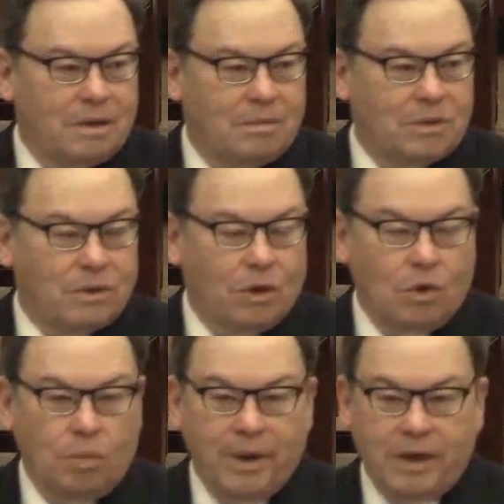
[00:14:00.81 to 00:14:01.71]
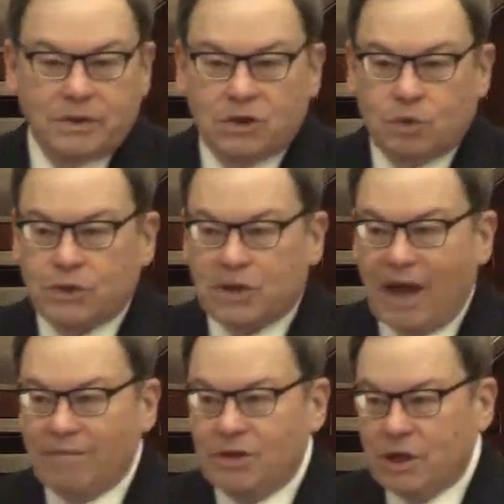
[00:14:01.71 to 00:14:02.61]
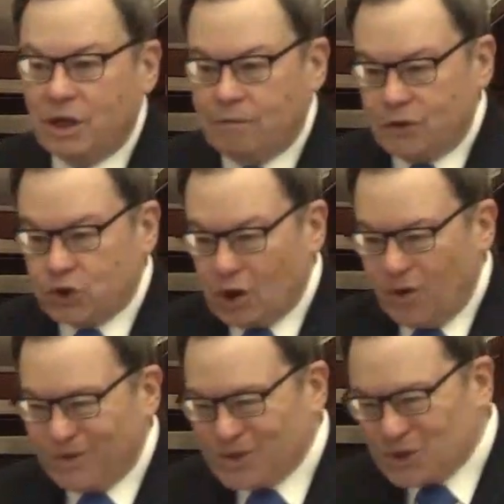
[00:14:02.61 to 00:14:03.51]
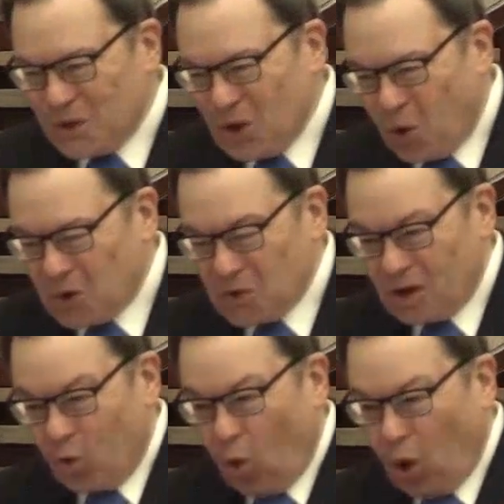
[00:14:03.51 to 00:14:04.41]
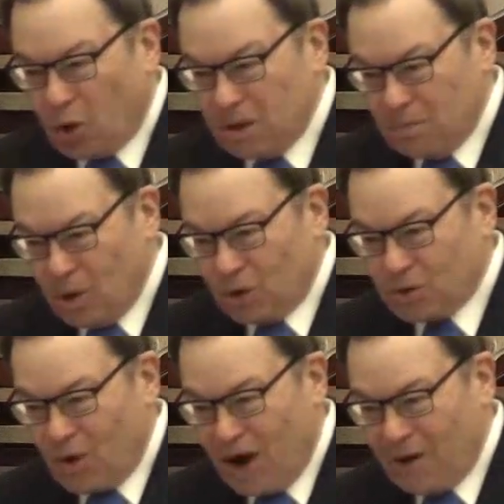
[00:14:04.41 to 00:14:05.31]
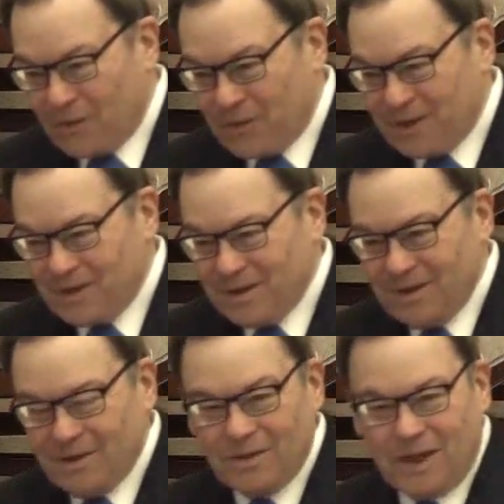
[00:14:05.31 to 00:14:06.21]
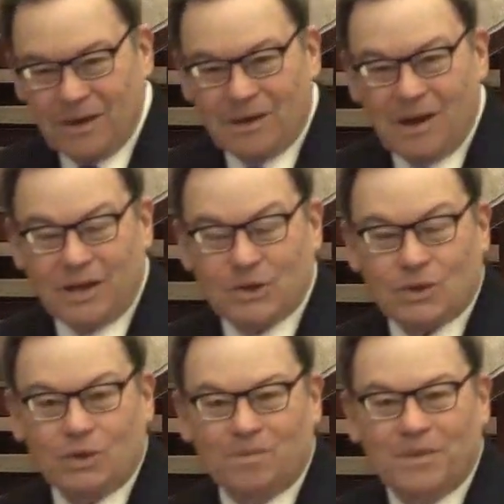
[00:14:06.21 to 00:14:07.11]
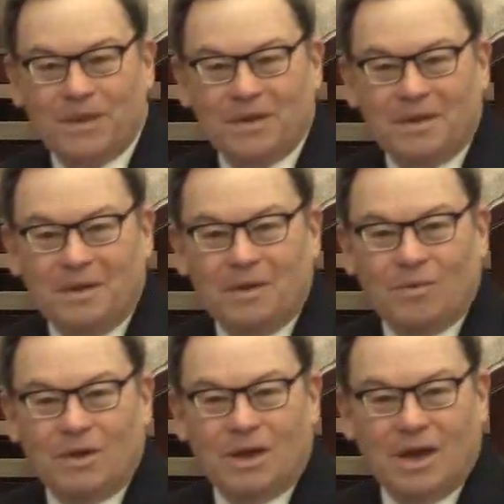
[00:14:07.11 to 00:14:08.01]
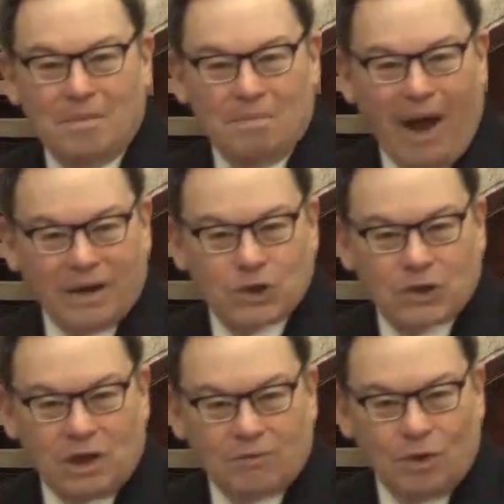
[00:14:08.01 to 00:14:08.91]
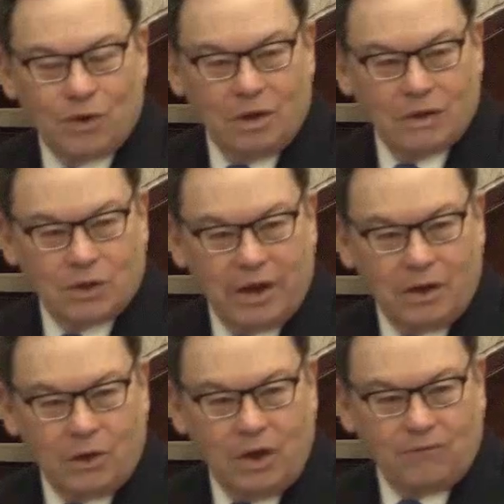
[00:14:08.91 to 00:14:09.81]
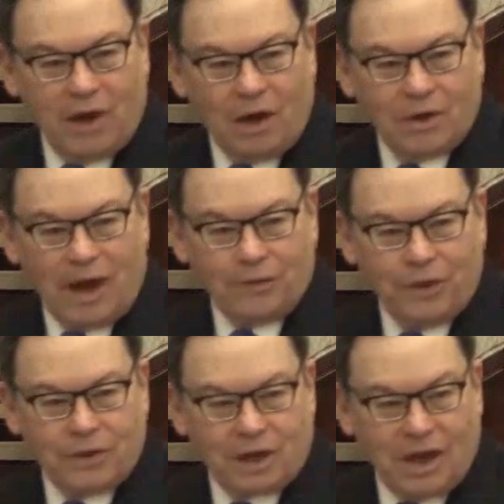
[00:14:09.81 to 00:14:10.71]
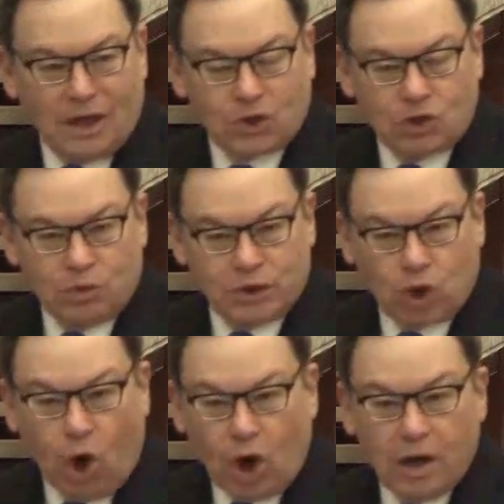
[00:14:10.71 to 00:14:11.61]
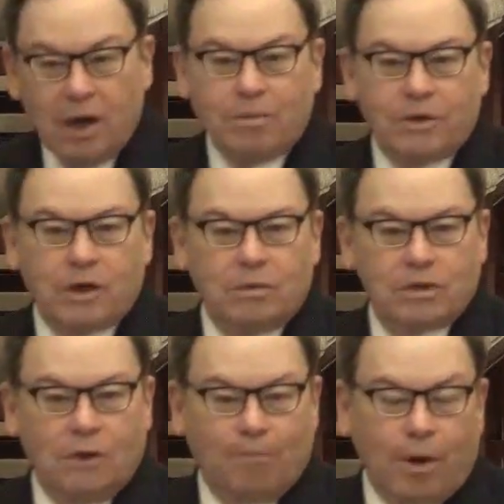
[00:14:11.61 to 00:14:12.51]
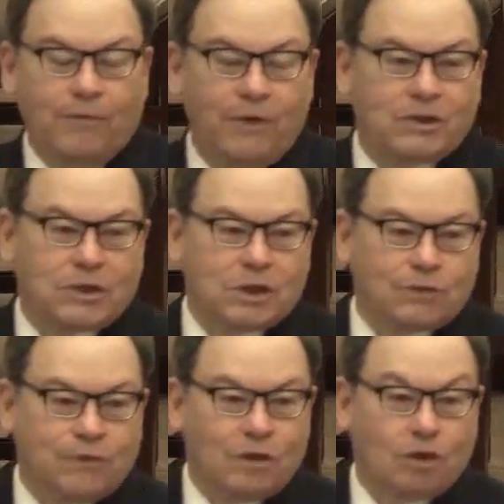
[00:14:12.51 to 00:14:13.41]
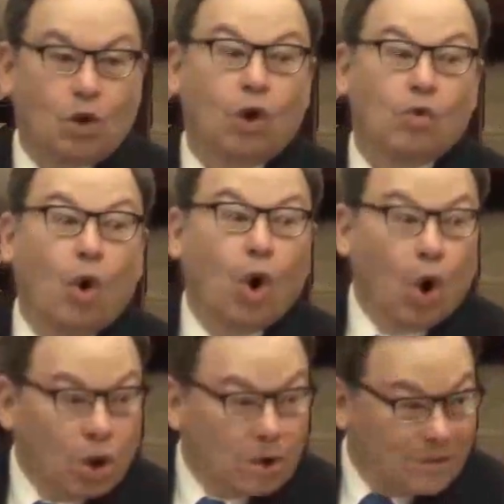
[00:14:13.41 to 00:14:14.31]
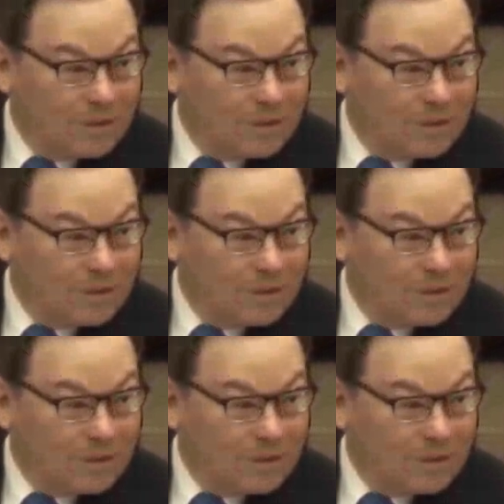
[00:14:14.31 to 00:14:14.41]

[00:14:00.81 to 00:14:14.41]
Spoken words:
But the local peasants were scavenging it for stones, he ordered that a wall be built around that castle. When he came back several years later, he found out that the castle was gone, but there was a perfect 6-foot-tall wall.